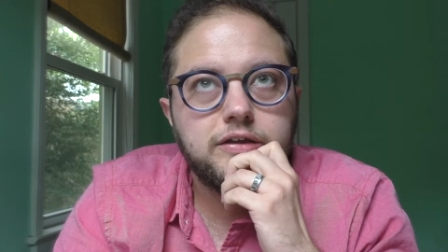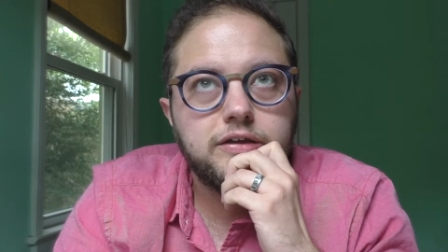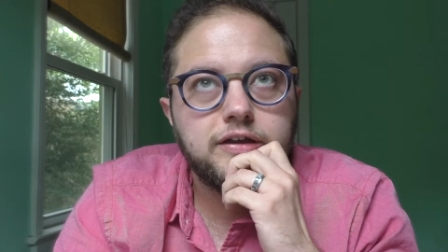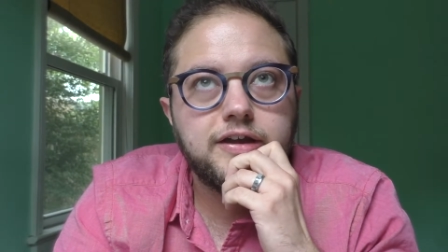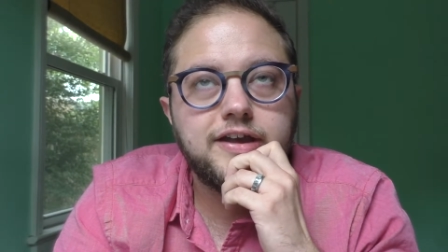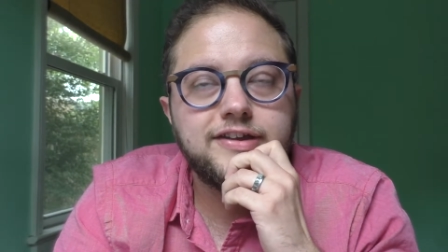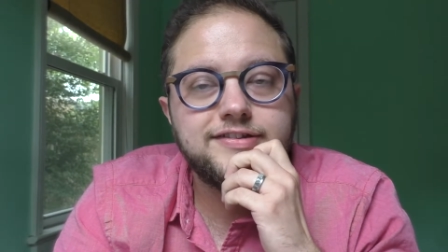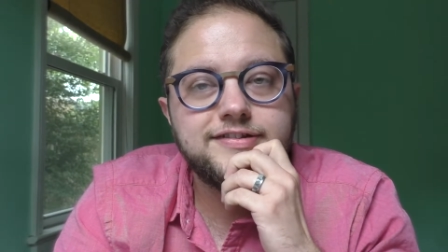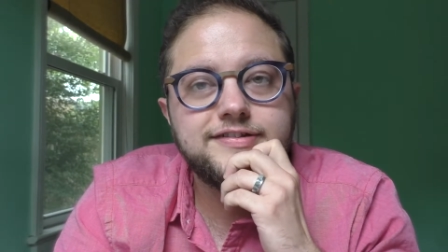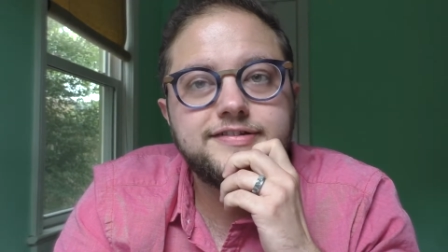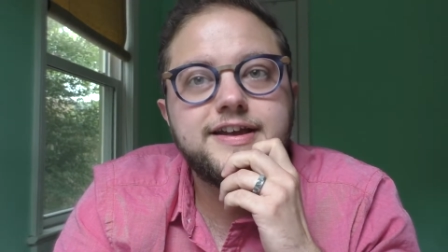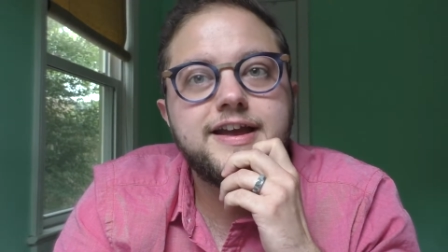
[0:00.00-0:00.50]

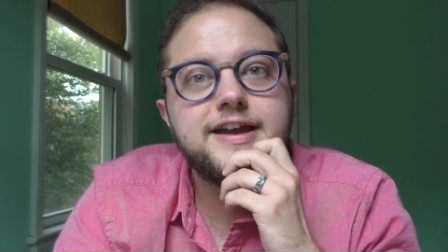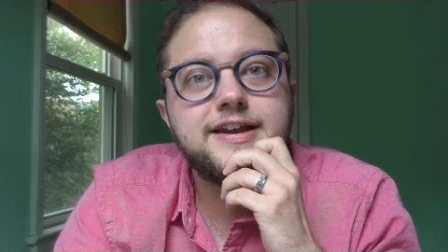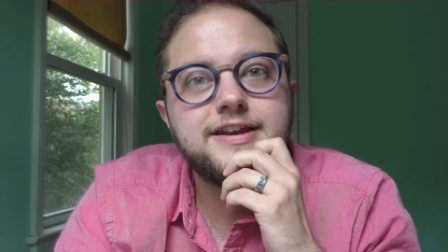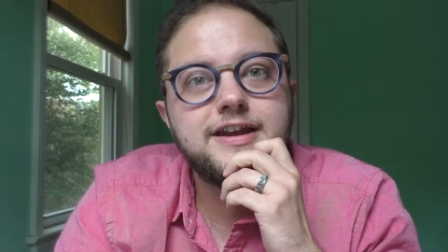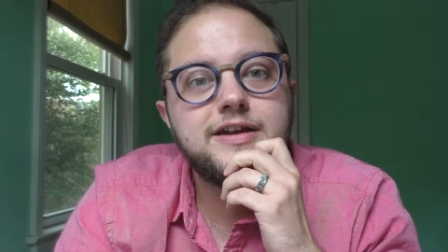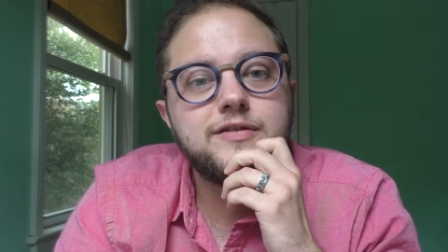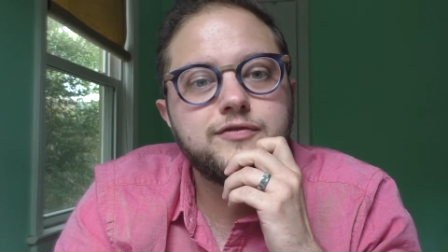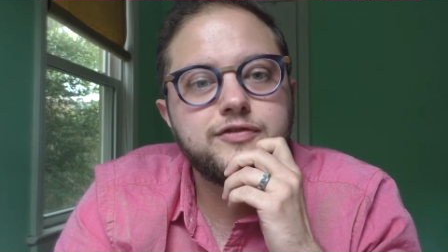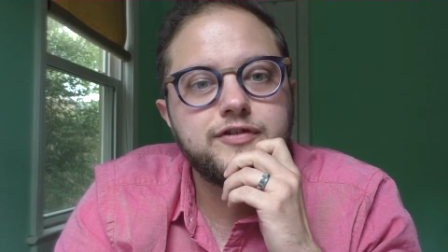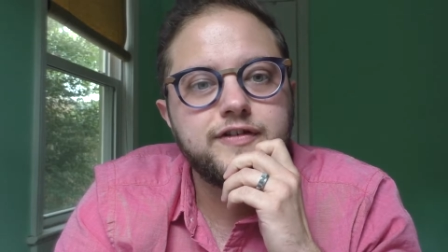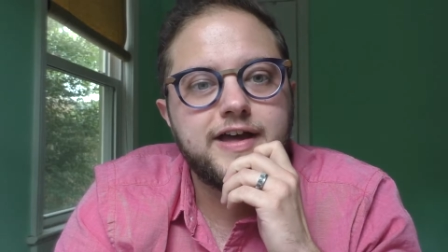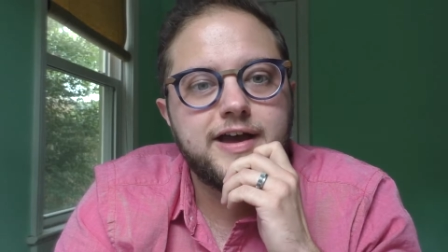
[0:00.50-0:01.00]
can stand
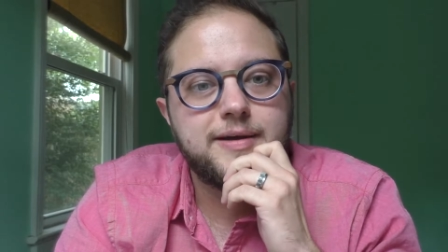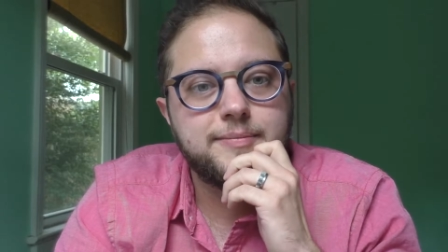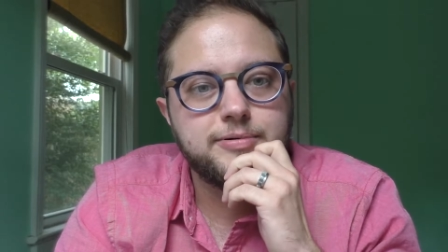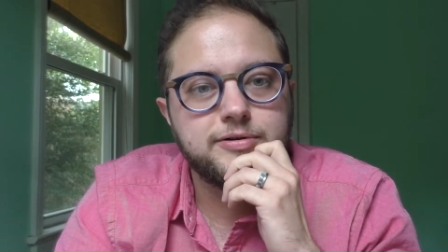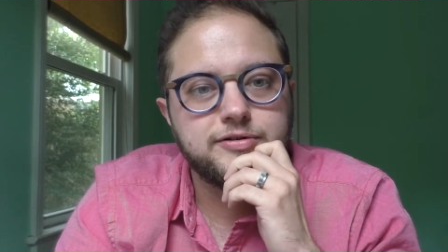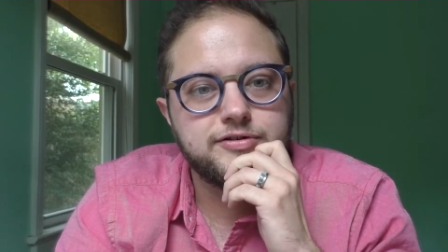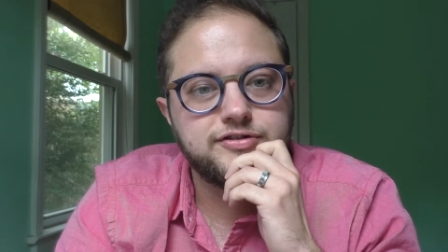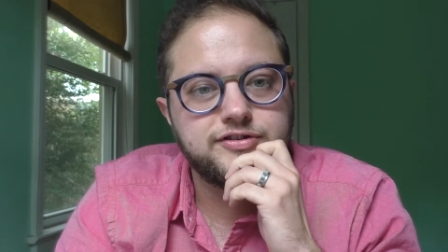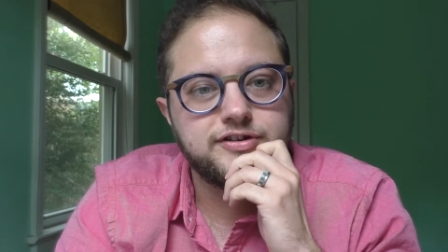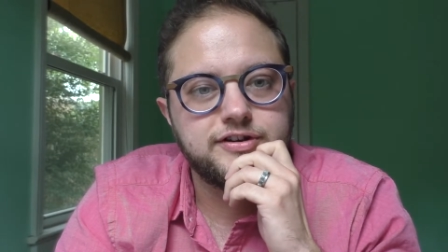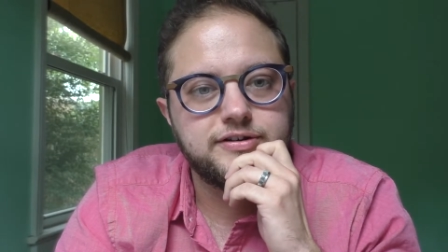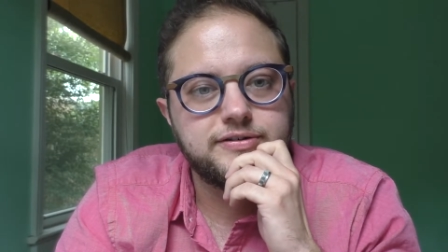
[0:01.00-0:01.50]
in for that
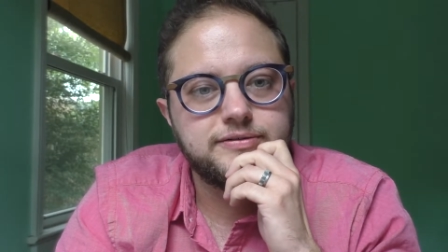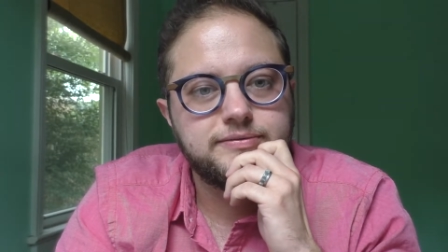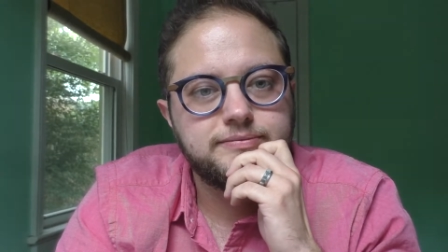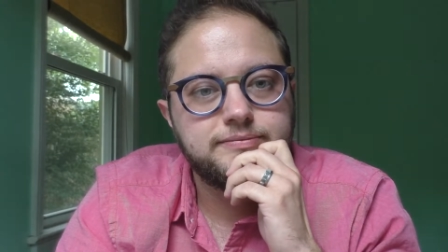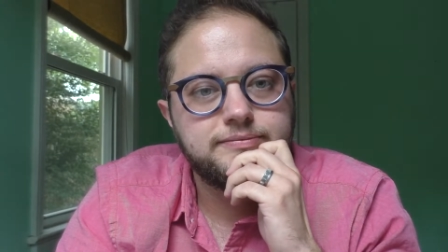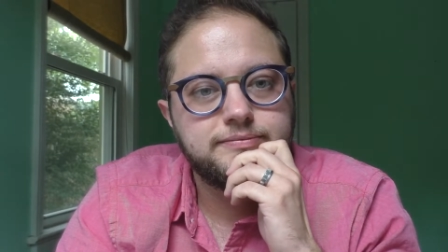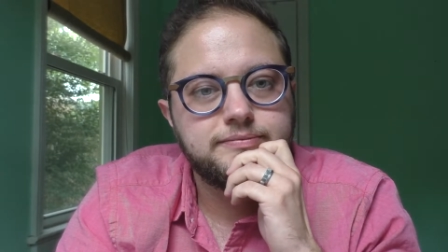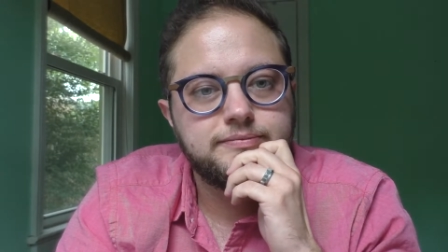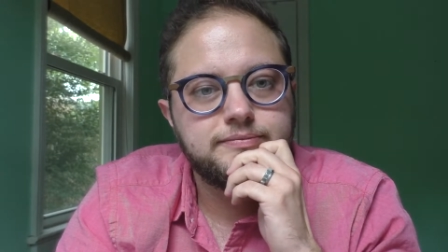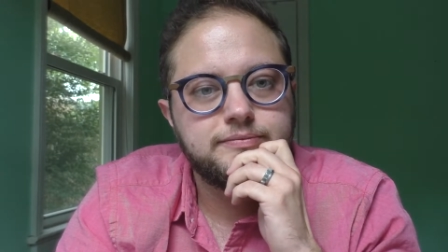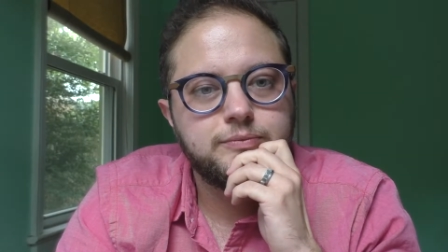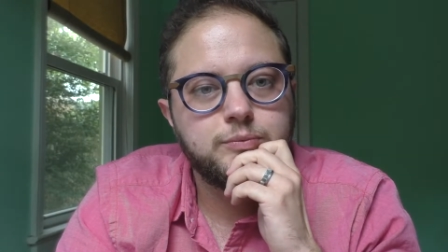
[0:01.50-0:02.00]
person
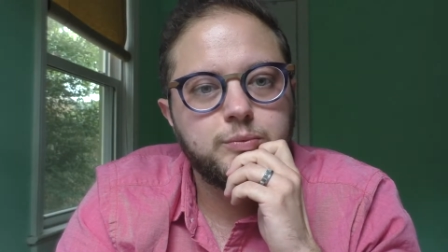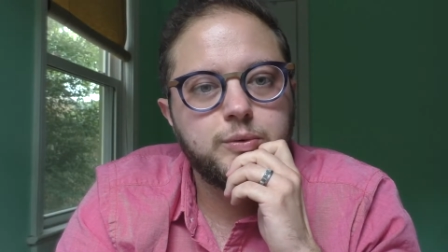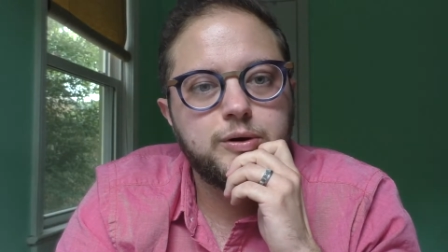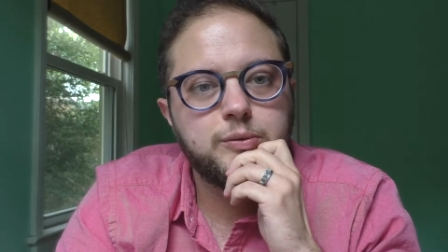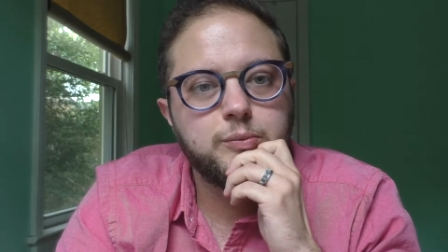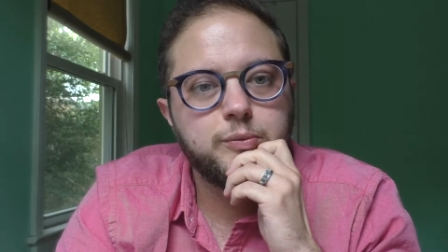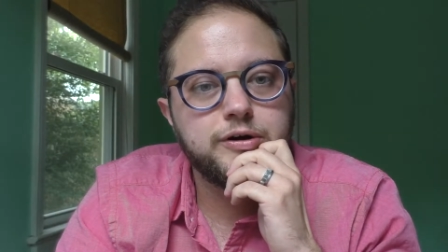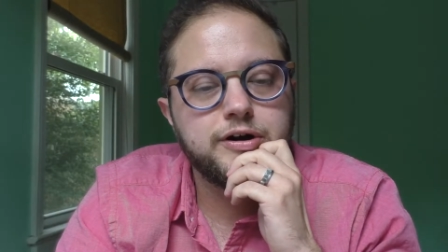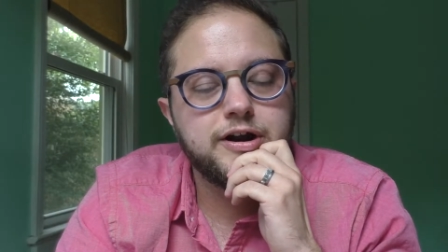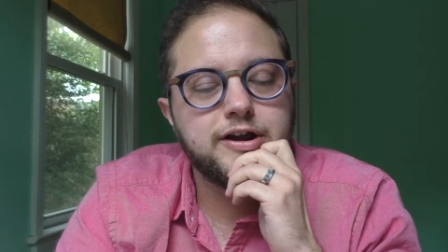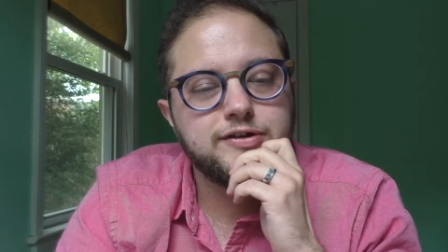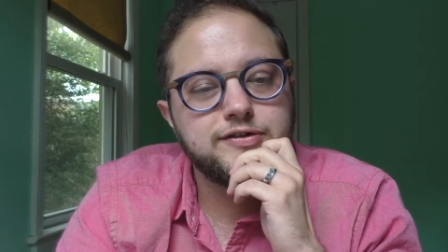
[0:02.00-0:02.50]

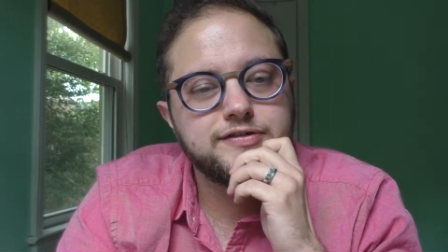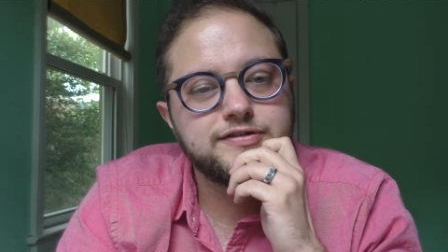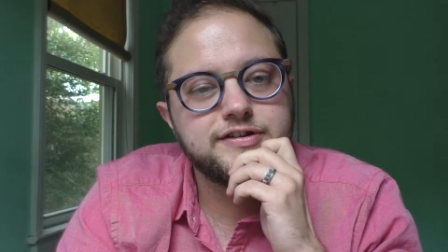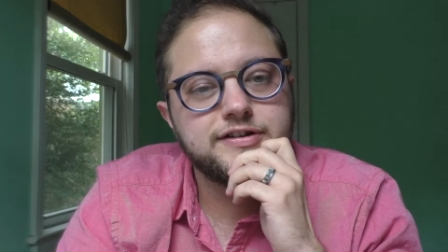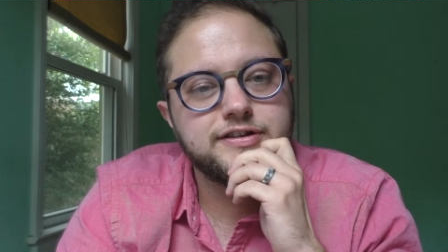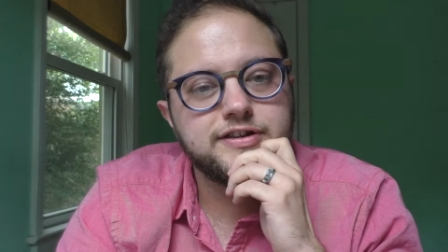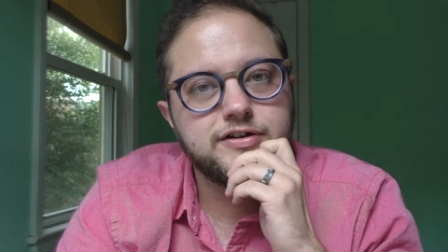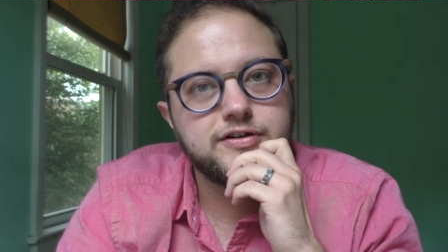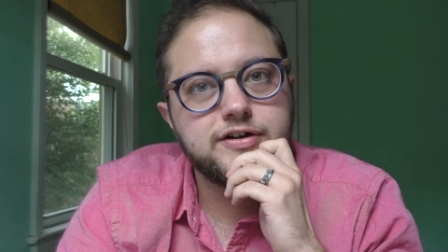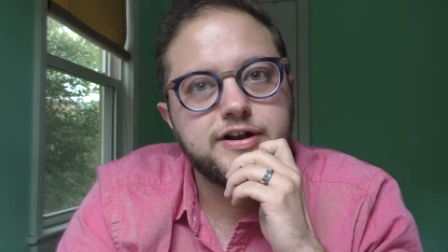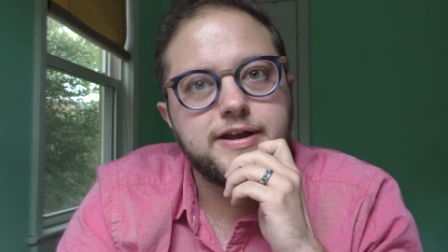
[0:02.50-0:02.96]
when we're not using their